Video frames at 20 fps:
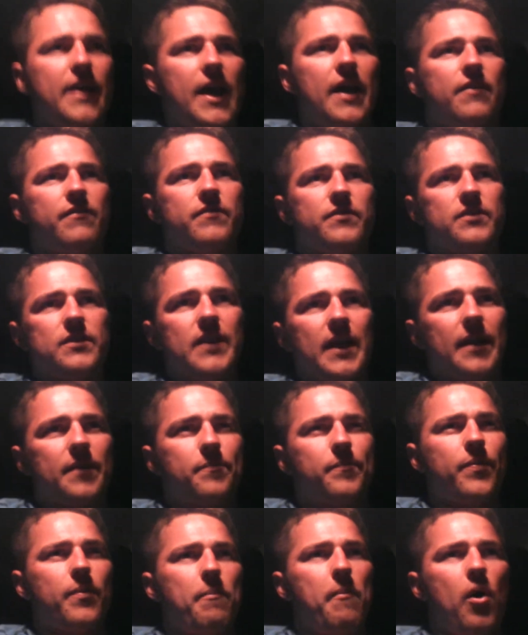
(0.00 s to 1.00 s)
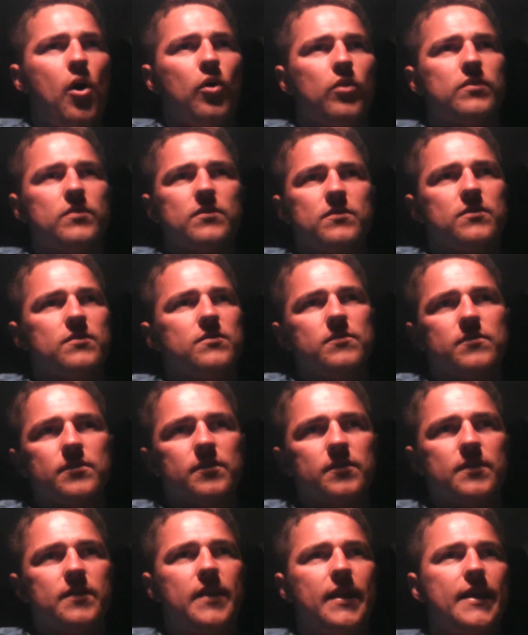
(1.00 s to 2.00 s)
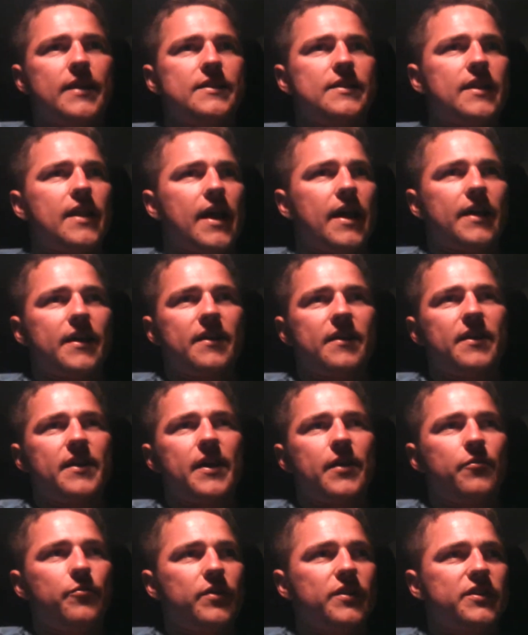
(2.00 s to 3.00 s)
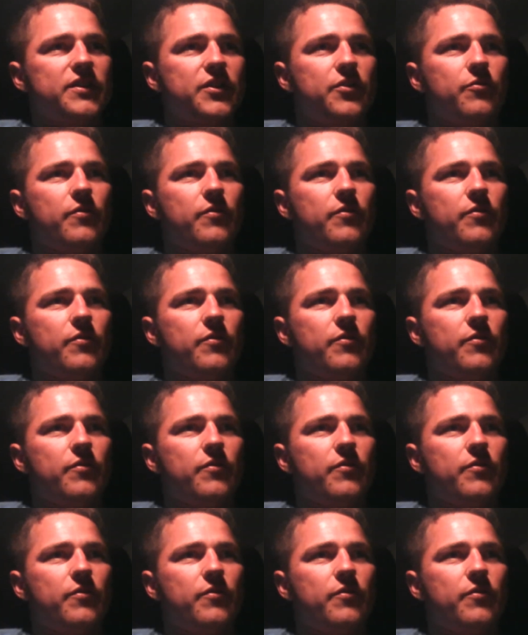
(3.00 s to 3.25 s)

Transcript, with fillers: ever like promote things like get rich